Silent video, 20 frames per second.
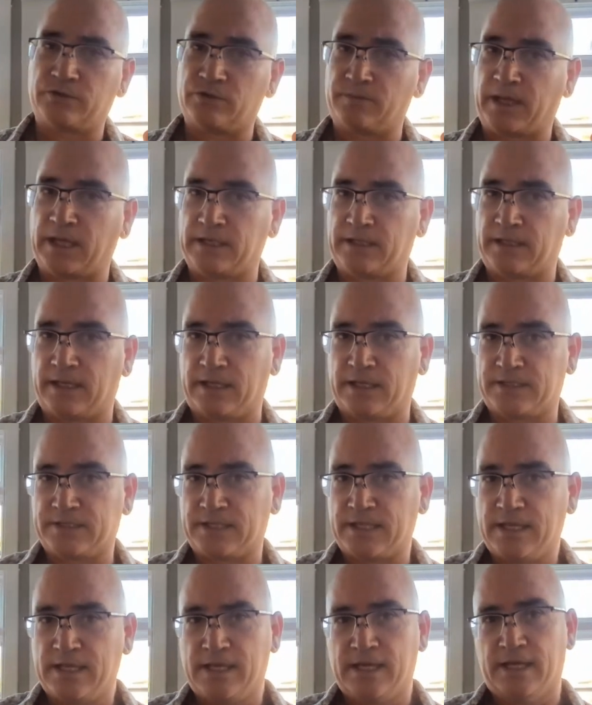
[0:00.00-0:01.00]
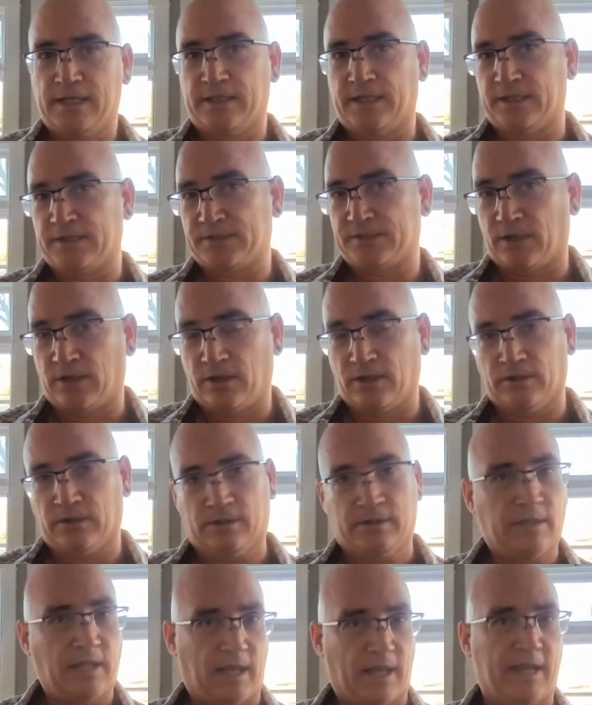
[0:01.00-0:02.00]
world, electromagnetics, that